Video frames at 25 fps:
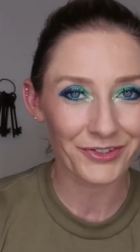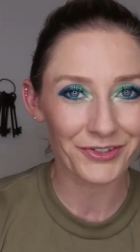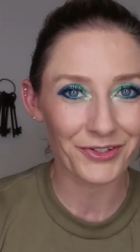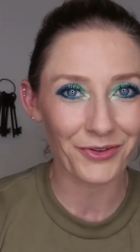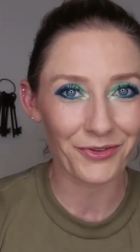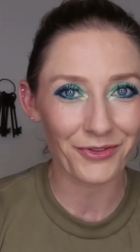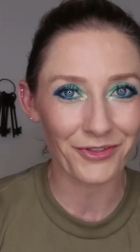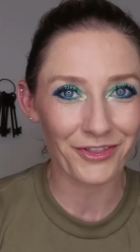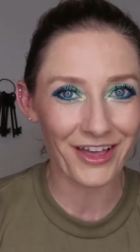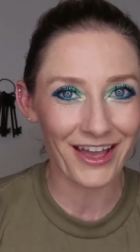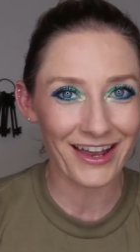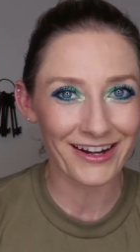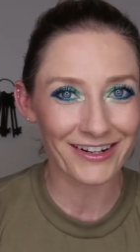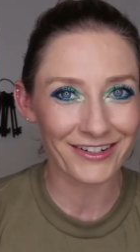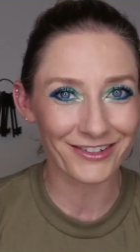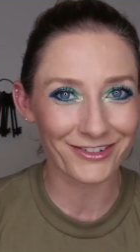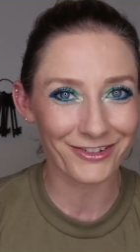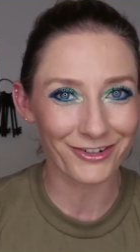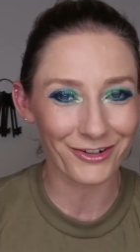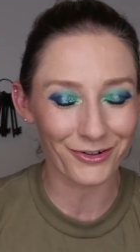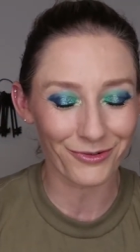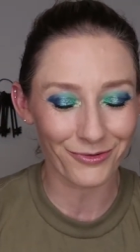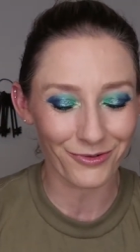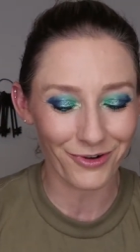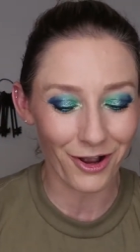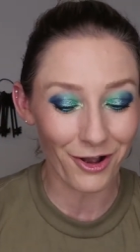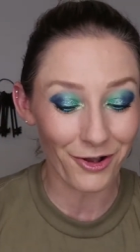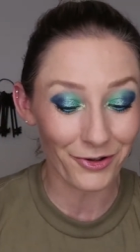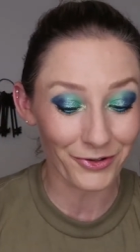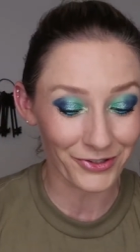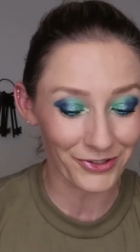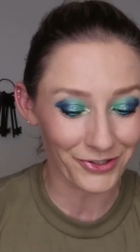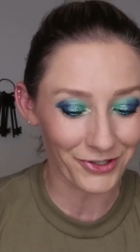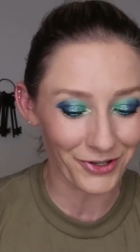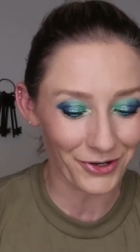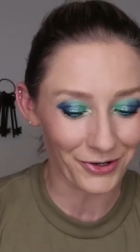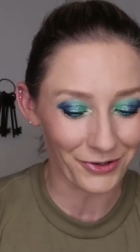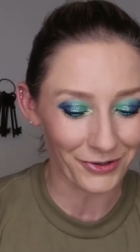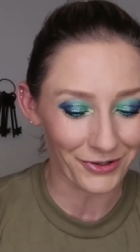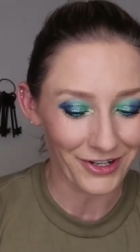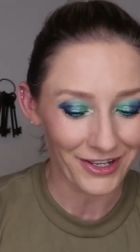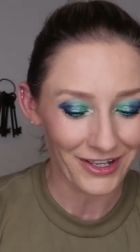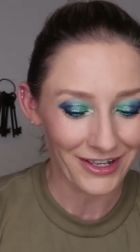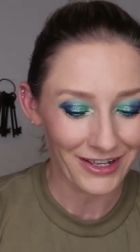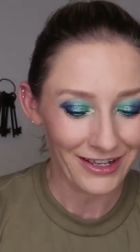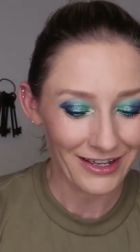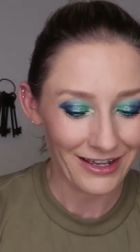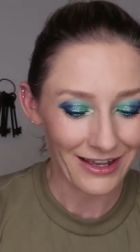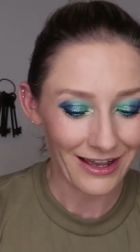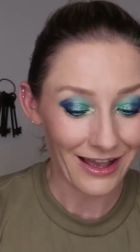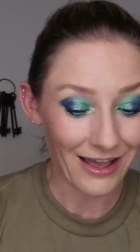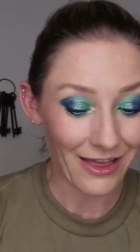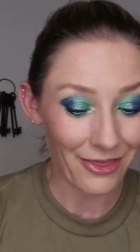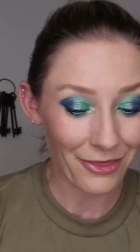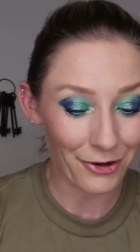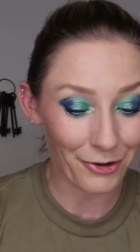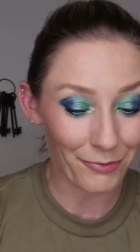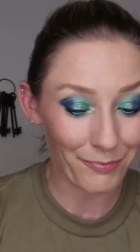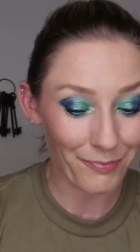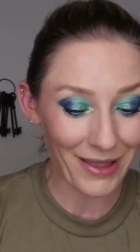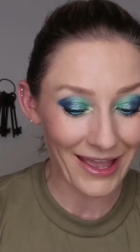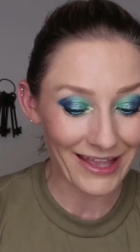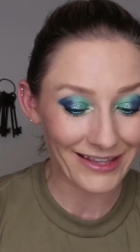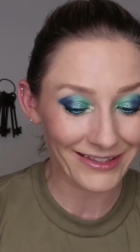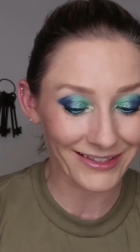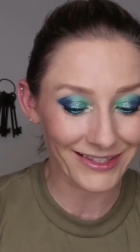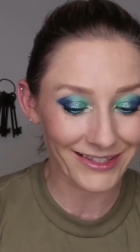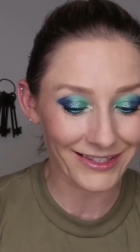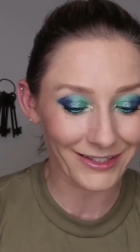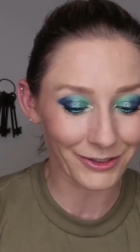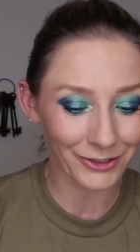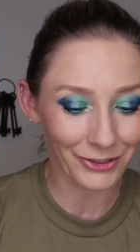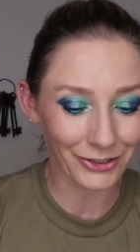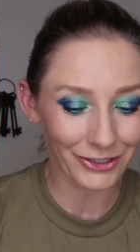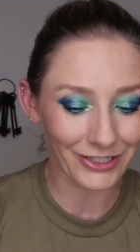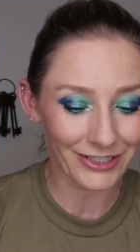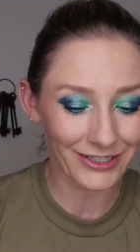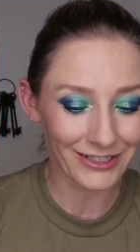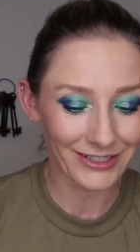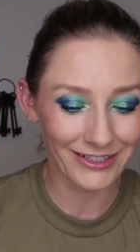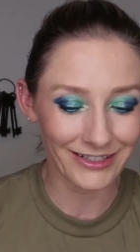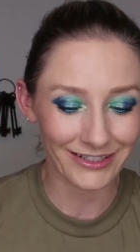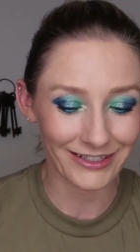So that is your also other pencil.